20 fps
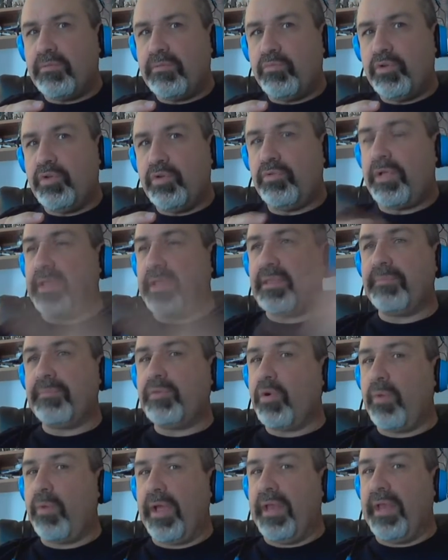Will you let them
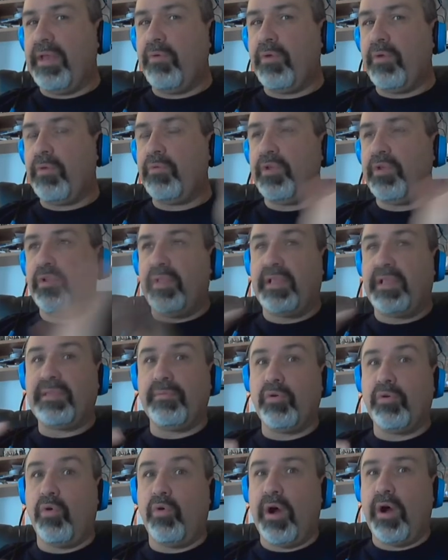go anywhere? Will you let
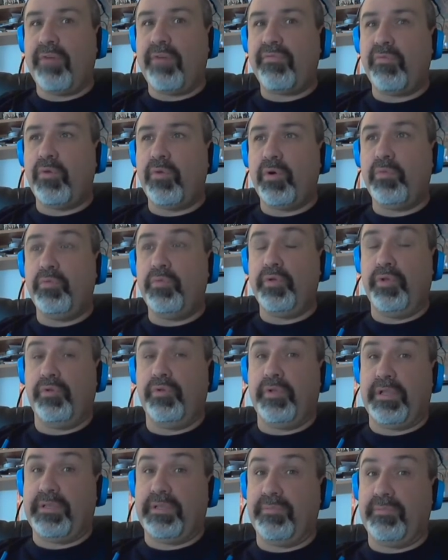them go off world? Will you
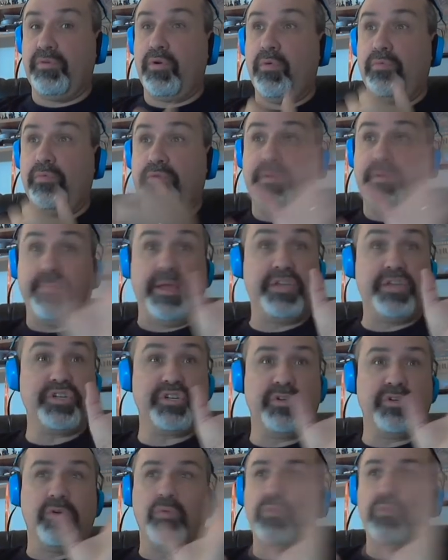let them go
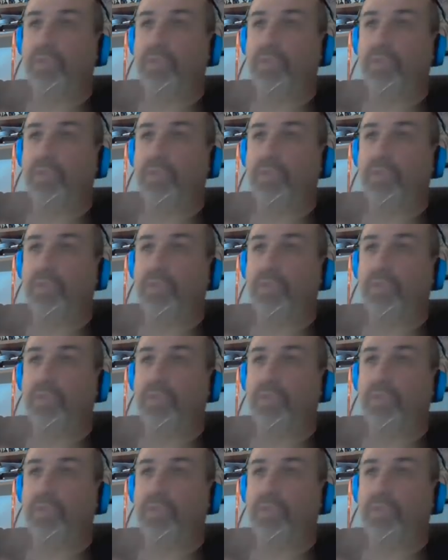dimensional?